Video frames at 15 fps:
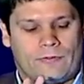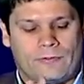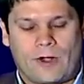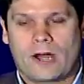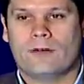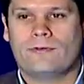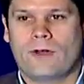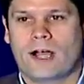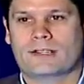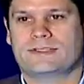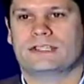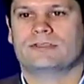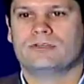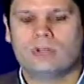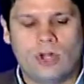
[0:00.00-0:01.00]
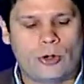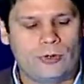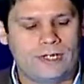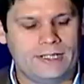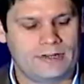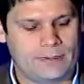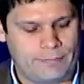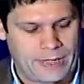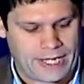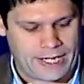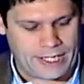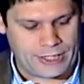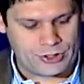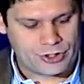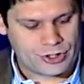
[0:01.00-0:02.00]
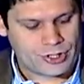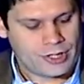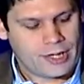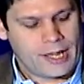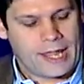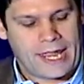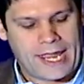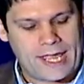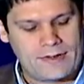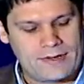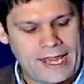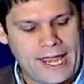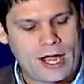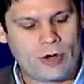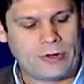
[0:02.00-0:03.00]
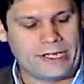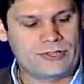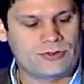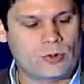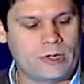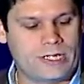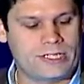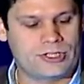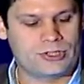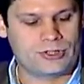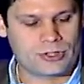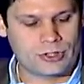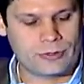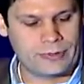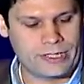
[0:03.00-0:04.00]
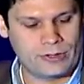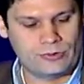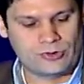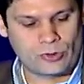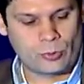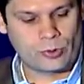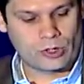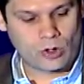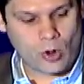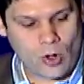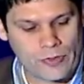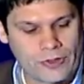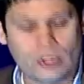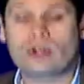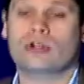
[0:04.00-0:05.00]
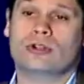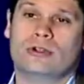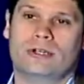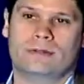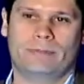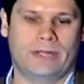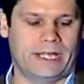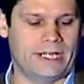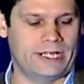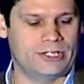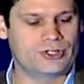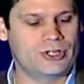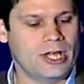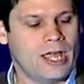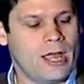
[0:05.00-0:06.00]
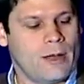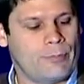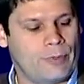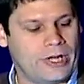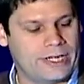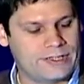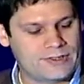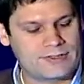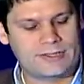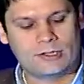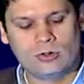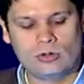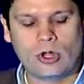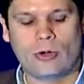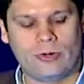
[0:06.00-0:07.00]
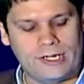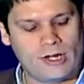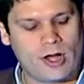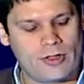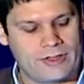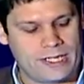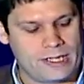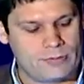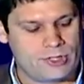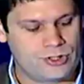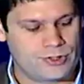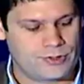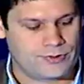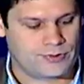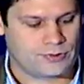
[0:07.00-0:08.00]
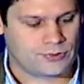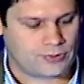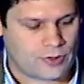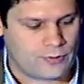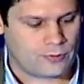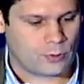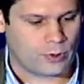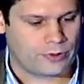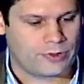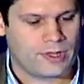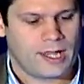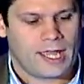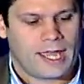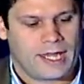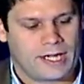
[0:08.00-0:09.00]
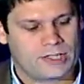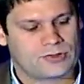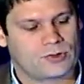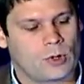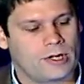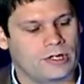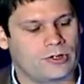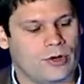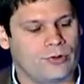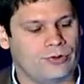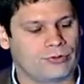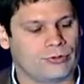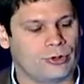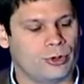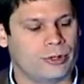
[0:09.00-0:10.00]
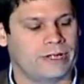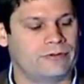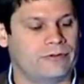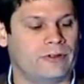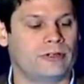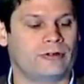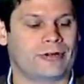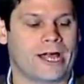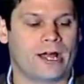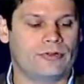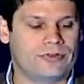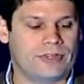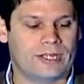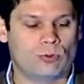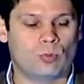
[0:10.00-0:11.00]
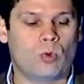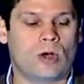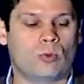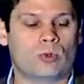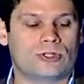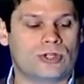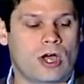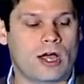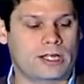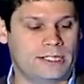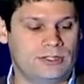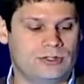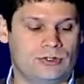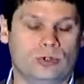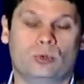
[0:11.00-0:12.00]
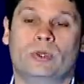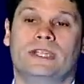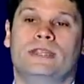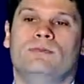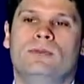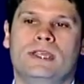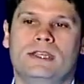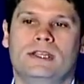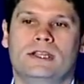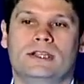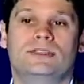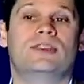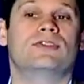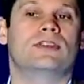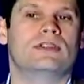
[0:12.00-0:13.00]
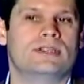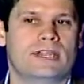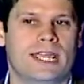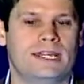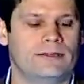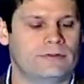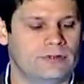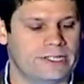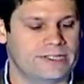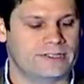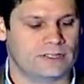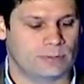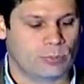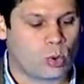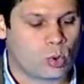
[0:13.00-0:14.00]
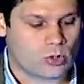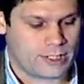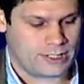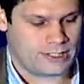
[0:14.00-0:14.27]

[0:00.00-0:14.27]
Firefox is loading the page and now it's going to determine, so we're on the current page, but it's still loading all the images and so forth. And it's going to go through and figure out that what we're talking to, Wikipedia, doesn't natively support